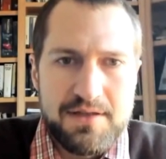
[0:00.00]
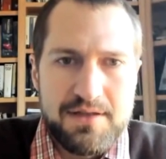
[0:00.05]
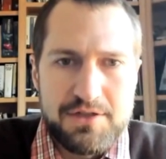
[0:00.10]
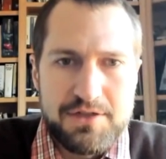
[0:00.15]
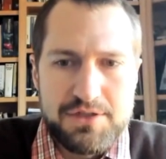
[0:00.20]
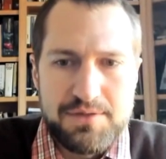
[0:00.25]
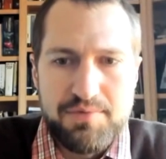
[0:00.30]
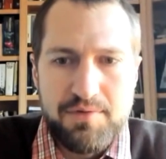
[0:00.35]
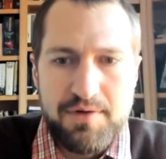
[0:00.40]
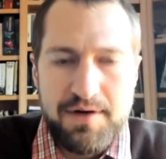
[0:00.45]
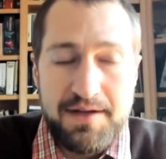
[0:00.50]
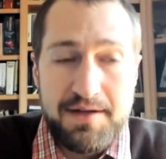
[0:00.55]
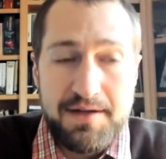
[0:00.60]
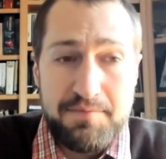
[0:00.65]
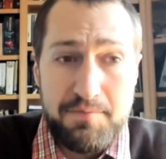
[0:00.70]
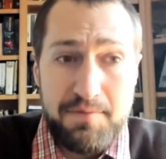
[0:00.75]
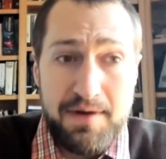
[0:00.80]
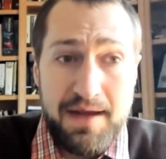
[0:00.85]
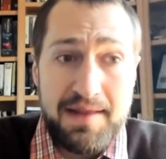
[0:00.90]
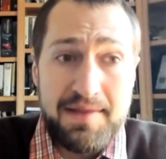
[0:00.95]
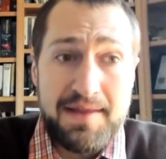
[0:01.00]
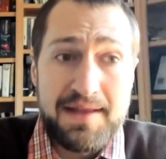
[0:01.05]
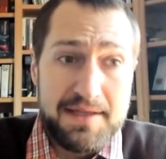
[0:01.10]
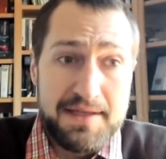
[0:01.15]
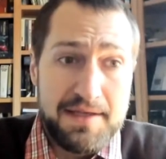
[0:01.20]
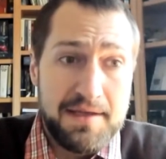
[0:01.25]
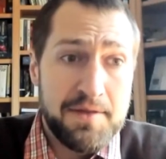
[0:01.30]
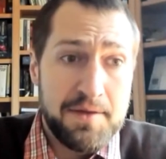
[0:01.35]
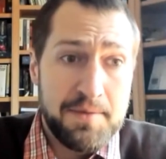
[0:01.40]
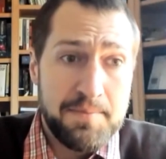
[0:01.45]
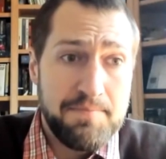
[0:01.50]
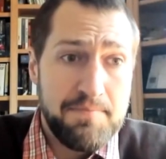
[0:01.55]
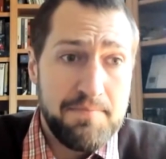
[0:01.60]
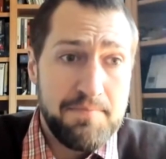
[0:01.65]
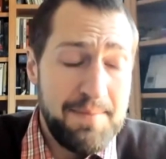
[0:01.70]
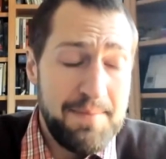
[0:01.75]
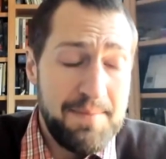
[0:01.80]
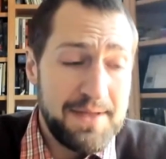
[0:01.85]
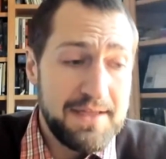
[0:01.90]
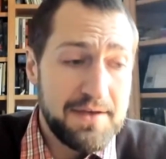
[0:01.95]
larger point. And then the
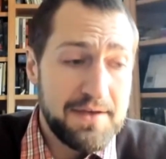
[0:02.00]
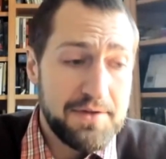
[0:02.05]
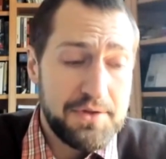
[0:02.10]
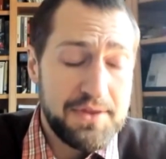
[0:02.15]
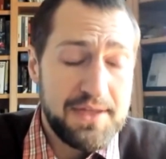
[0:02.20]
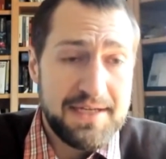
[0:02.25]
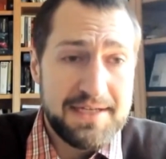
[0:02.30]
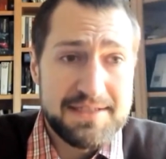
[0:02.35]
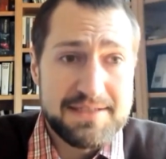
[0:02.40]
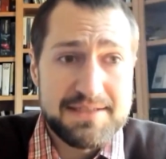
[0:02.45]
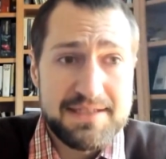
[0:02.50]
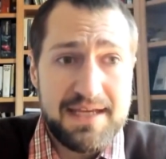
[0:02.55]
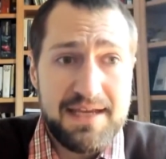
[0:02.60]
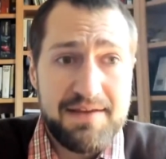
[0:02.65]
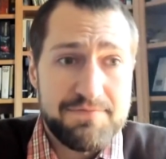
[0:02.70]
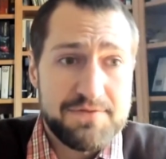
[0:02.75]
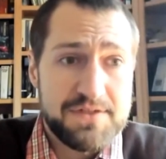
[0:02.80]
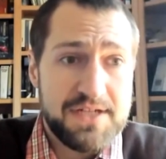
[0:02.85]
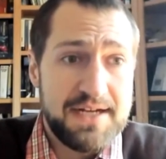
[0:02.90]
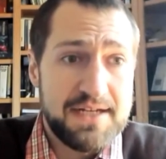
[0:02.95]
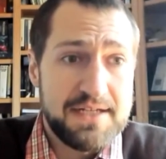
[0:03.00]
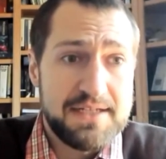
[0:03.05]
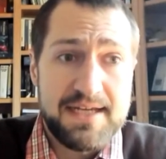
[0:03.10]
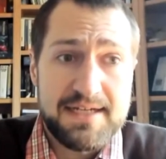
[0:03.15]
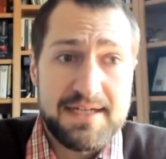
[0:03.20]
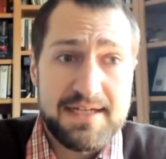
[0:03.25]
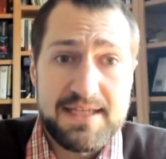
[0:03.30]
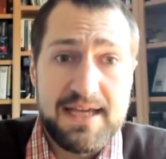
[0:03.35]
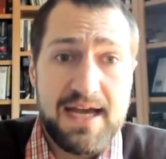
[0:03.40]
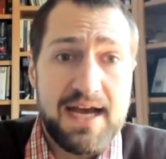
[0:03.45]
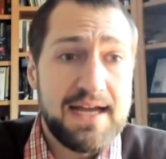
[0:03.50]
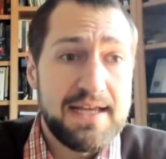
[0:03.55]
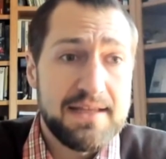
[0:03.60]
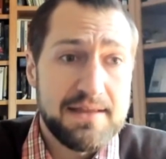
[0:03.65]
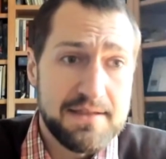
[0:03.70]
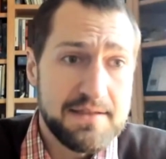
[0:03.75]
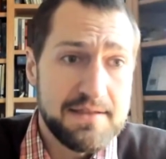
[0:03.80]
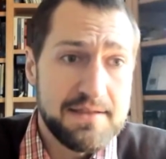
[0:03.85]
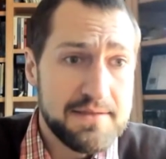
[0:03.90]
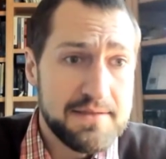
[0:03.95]
other thing is, if China takes the
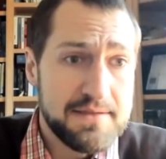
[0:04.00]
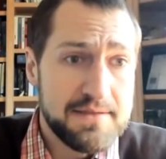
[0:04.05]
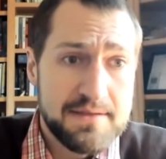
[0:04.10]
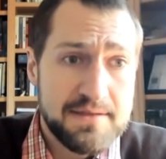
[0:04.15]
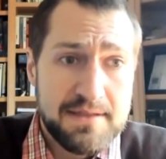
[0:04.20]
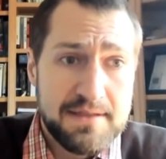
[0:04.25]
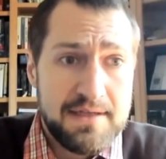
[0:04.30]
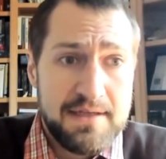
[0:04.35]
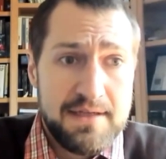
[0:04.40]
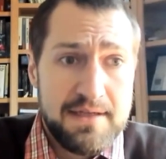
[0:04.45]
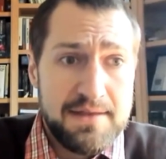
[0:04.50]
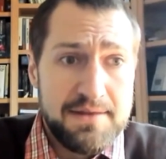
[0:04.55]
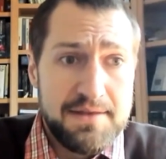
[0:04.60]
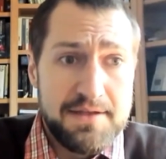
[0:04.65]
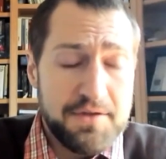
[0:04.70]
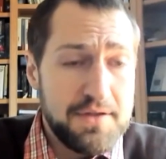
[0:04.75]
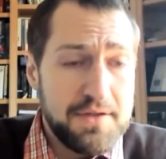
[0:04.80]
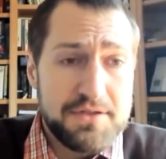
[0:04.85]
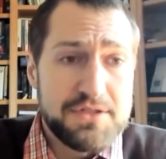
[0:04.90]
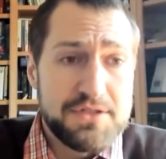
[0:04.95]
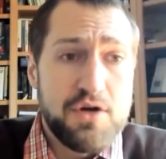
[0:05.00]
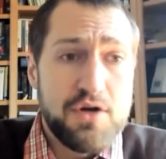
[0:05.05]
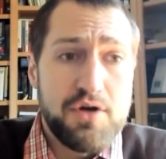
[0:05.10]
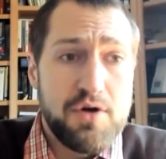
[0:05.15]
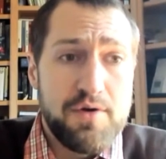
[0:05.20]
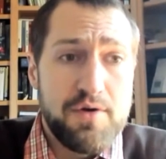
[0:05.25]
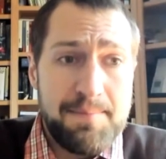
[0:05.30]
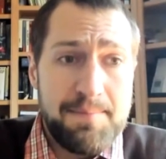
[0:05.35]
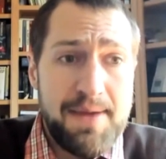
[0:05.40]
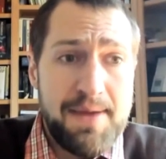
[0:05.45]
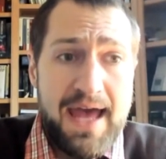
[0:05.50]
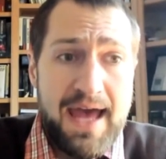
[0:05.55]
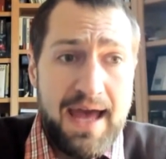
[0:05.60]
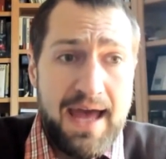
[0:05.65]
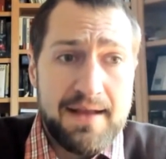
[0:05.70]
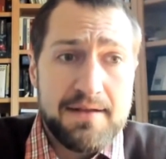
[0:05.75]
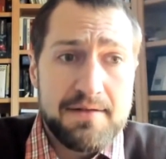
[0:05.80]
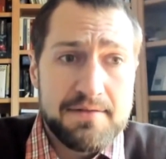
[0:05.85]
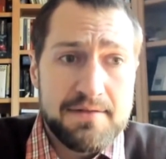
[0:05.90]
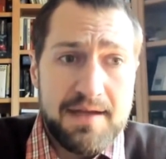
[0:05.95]
island, there's no going
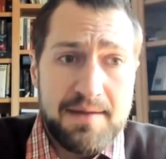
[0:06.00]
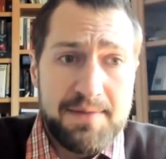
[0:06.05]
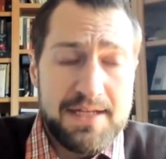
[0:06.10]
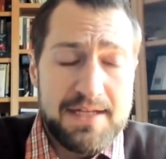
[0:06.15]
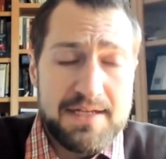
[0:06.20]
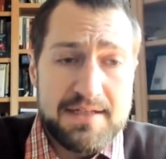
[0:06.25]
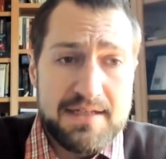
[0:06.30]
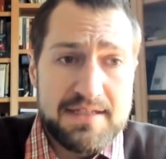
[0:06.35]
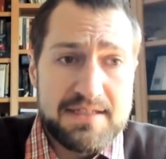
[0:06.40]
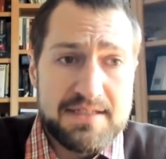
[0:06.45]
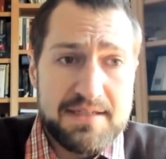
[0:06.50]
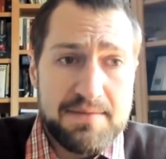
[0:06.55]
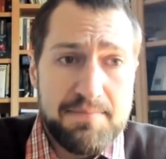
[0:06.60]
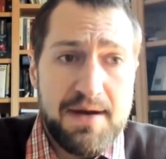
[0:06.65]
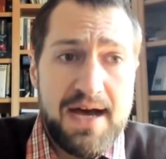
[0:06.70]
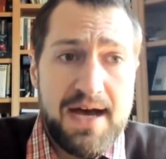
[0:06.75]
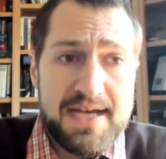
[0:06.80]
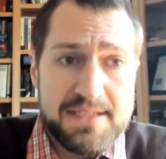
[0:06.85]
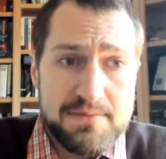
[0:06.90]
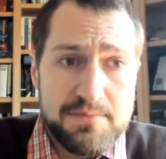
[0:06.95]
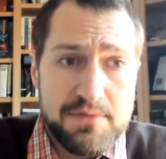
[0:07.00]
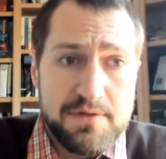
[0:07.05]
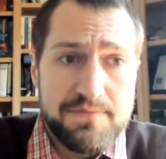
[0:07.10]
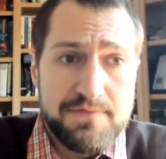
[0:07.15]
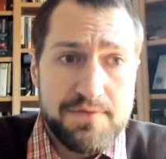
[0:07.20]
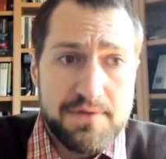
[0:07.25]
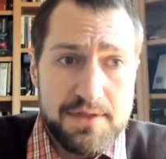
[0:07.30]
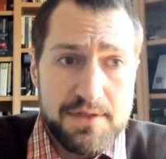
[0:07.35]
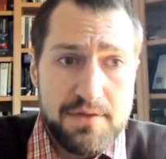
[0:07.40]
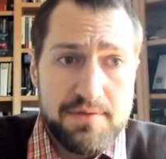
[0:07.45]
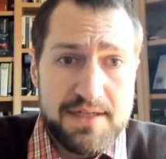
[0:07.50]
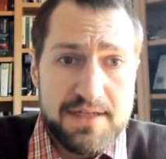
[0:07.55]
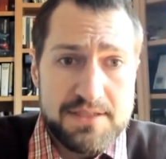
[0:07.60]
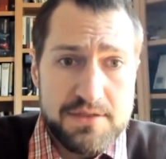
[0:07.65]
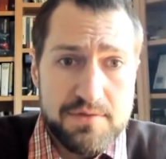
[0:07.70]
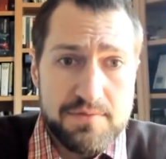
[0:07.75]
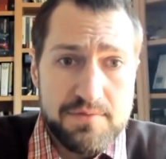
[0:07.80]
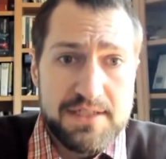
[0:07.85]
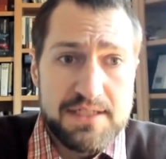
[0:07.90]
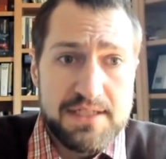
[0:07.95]
back. It's impossible for the U.S.
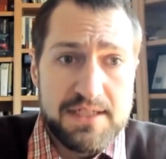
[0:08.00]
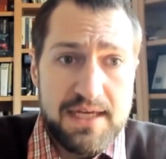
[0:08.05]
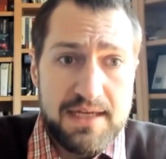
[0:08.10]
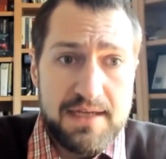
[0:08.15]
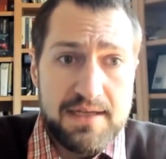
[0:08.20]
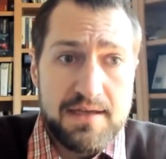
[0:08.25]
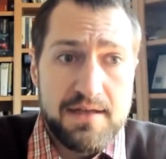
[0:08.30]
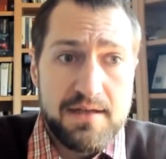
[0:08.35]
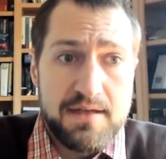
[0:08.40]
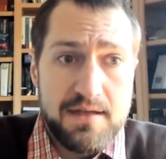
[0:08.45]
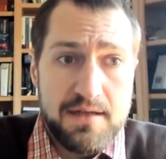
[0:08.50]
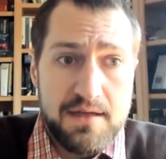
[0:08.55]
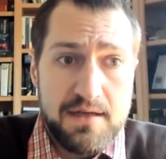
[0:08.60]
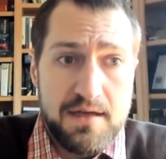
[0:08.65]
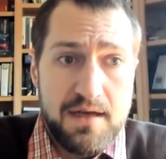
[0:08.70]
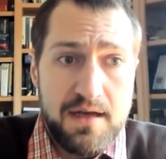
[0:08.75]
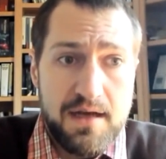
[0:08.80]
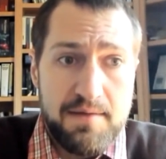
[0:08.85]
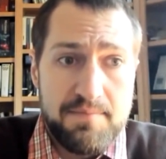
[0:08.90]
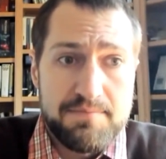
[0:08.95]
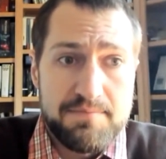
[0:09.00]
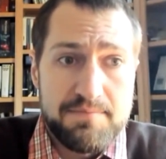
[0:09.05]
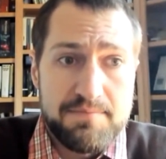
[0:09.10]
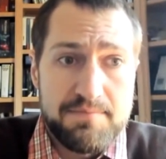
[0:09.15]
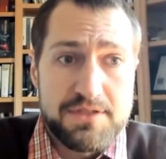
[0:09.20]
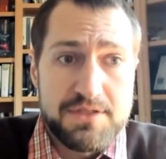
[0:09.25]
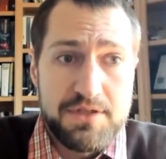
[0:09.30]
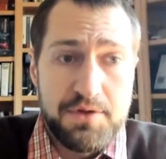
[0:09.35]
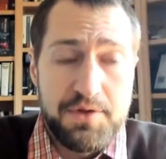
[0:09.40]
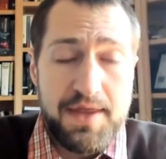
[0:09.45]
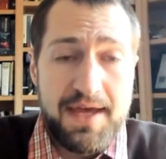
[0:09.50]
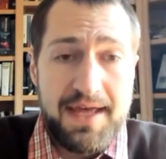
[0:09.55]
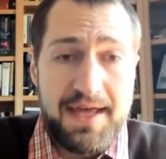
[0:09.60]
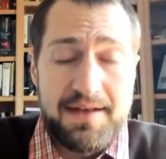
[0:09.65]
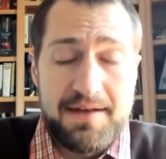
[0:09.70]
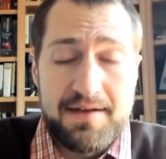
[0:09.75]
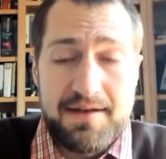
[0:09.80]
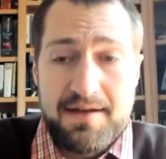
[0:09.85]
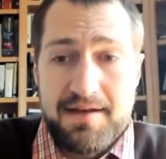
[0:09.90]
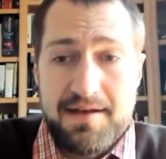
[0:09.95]
to retake it. So
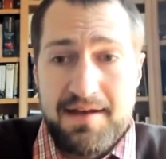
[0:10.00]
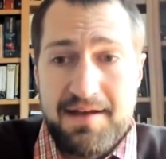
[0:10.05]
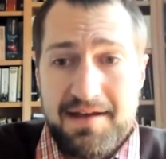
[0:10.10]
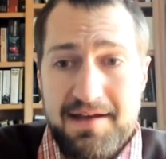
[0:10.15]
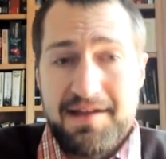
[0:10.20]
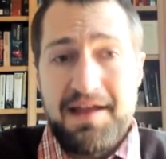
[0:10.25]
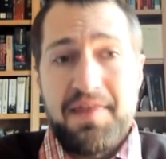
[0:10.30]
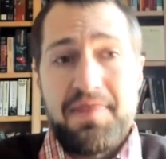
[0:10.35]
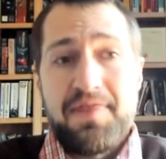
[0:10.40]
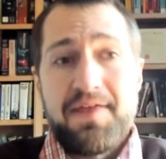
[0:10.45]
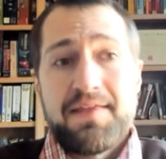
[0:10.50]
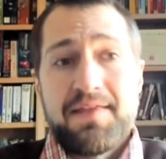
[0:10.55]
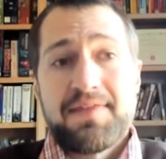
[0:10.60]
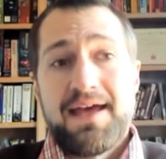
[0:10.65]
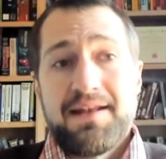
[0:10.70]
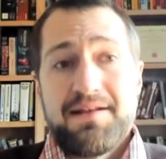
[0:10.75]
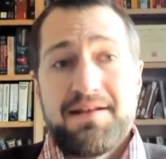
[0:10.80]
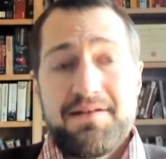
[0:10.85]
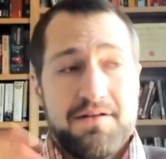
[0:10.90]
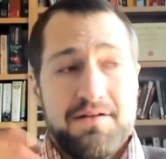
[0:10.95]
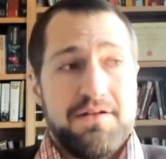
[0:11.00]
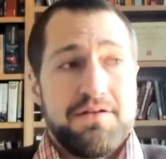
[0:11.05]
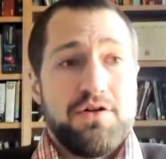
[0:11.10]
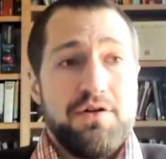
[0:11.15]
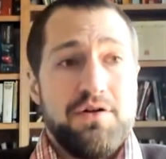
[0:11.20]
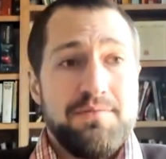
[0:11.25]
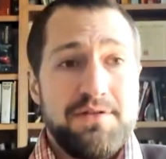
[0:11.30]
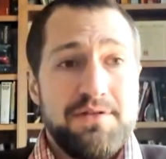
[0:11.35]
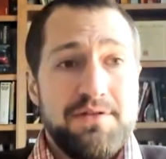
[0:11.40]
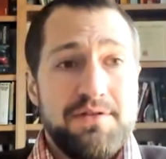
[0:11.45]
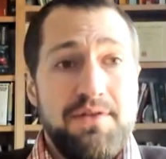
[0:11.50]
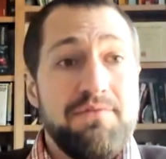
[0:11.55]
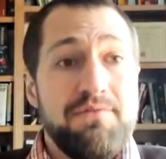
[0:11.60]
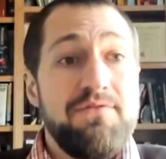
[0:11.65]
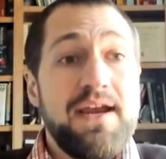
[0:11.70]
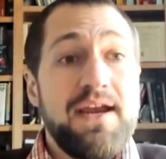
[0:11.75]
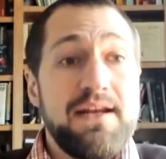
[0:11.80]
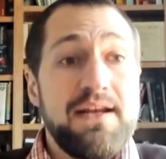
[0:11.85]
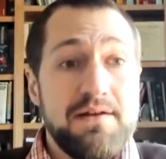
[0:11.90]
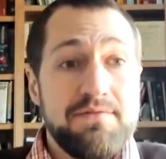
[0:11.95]
that I think that in terms of the
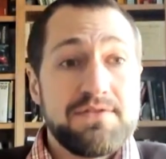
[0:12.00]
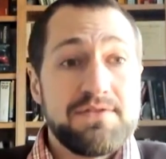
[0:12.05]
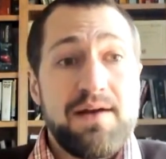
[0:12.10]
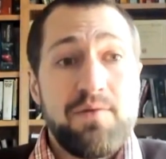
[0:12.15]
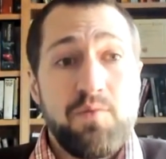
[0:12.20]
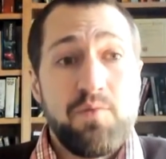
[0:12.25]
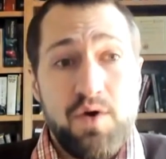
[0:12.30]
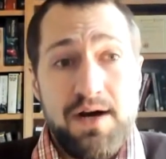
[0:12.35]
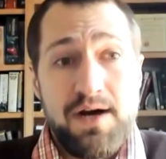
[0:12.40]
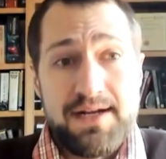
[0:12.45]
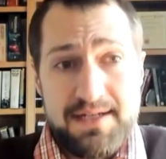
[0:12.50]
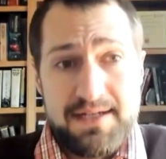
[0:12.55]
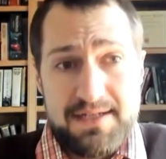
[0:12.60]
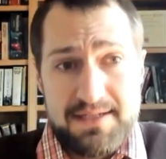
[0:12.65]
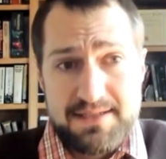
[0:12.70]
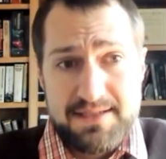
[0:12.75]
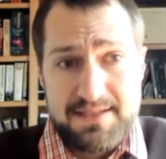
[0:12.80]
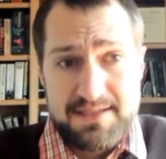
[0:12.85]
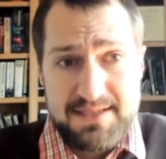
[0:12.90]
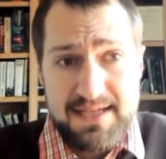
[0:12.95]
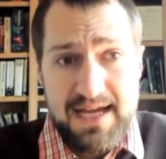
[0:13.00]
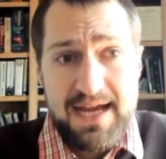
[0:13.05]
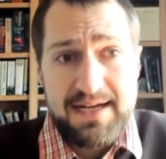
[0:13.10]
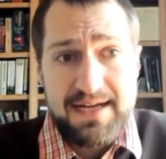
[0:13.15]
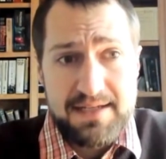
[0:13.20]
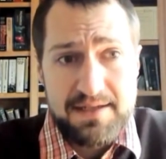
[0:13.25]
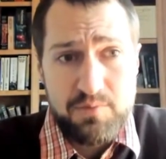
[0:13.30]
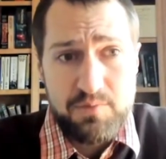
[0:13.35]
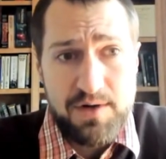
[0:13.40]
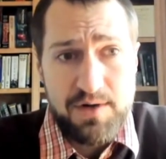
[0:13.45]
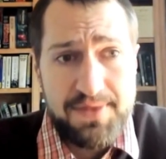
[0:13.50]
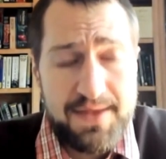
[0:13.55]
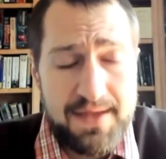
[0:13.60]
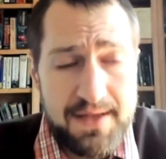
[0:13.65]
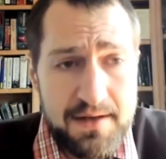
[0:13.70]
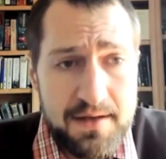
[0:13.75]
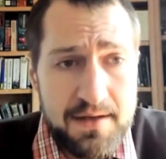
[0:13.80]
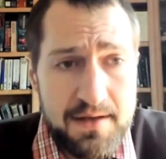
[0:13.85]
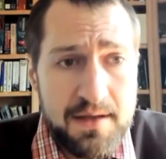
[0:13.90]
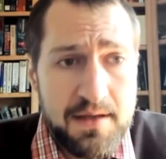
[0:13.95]
fate of Taiwan, it is decided
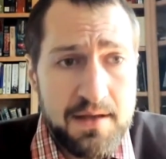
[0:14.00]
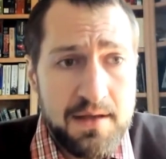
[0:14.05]
within